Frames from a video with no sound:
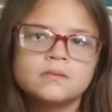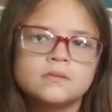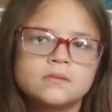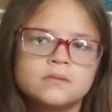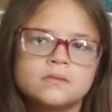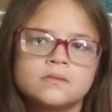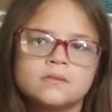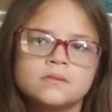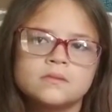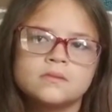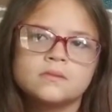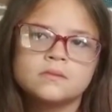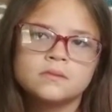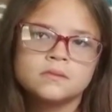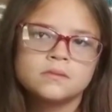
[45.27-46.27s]

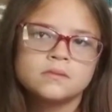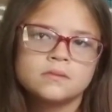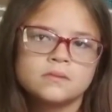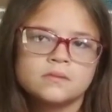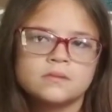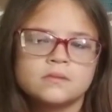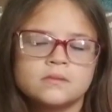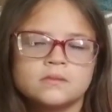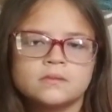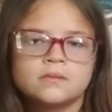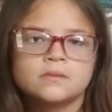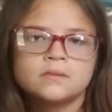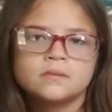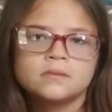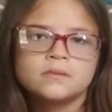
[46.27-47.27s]

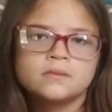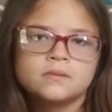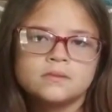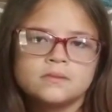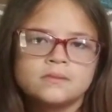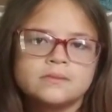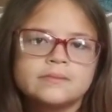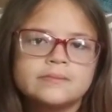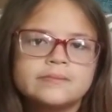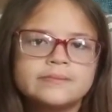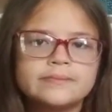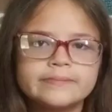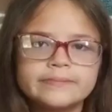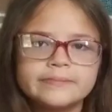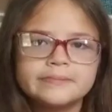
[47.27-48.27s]

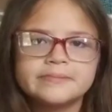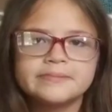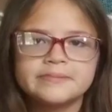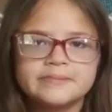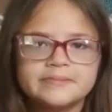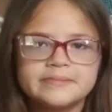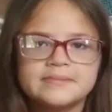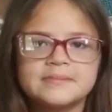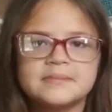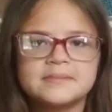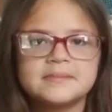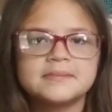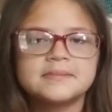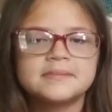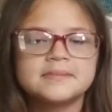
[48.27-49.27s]

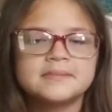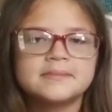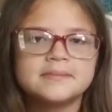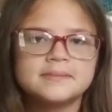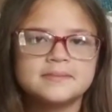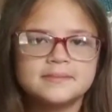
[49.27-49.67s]
No words are spoken by the person on screen.